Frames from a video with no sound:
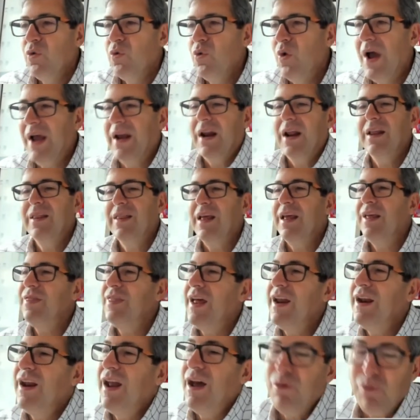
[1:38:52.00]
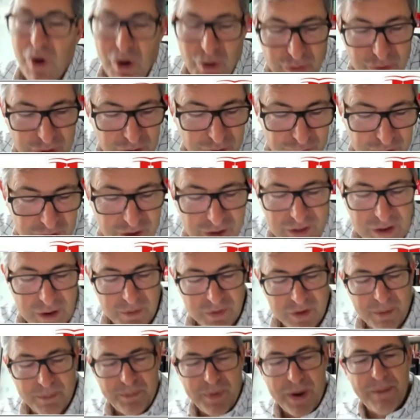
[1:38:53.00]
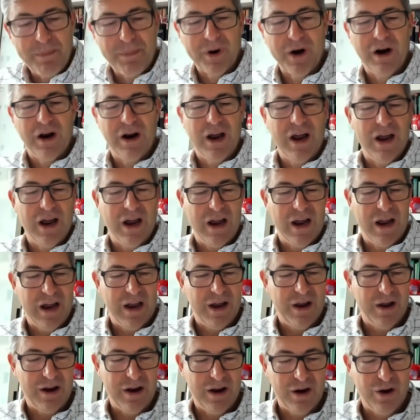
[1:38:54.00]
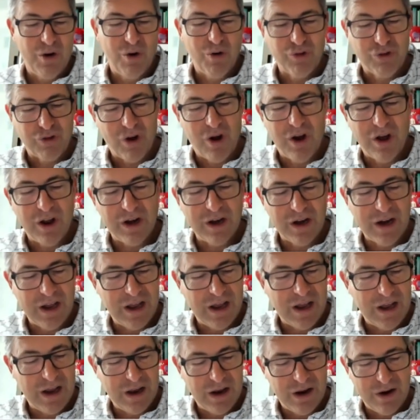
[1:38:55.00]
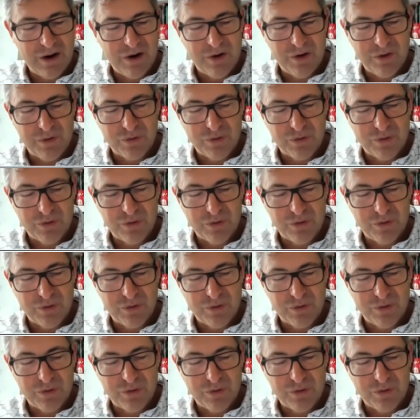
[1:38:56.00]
Right, and, and then, uh, well, the, the, the paper uh, goes on uh,